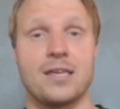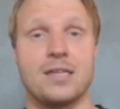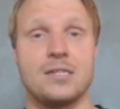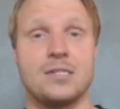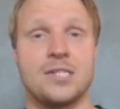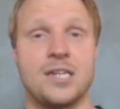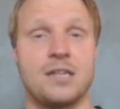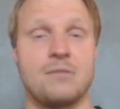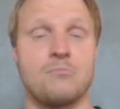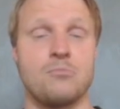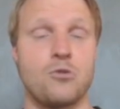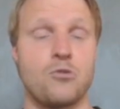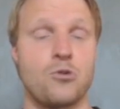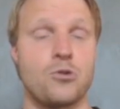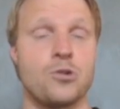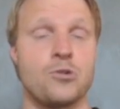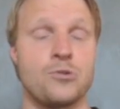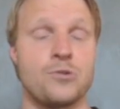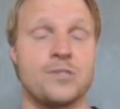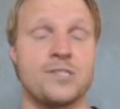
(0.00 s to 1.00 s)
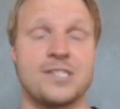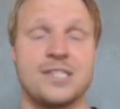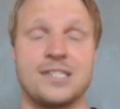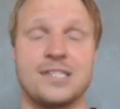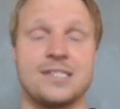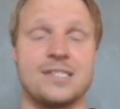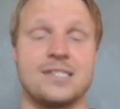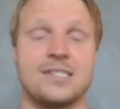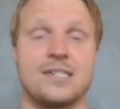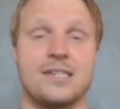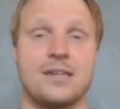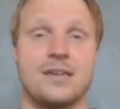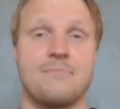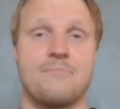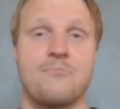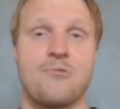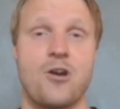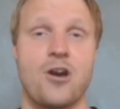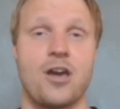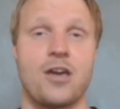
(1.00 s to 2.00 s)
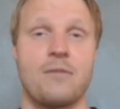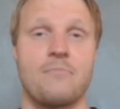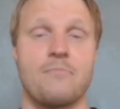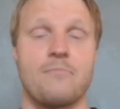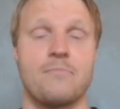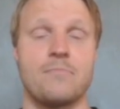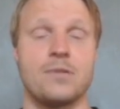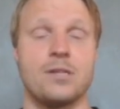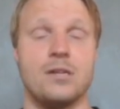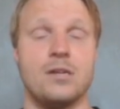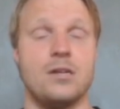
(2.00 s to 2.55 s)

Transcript: Jayden Bogle, who is his prime